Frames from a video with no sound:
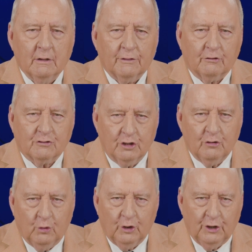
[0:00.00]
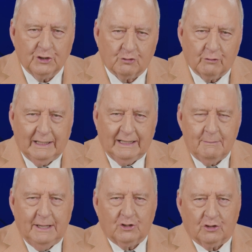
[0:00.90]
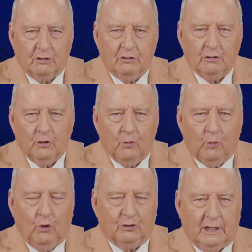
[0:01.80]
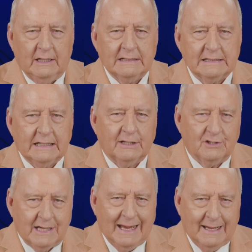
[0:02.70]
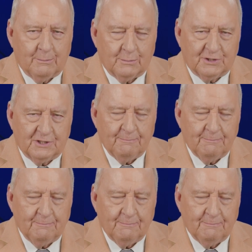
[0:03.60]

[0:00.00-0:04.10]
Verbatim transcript: There are two words rarely mentioned water and dams.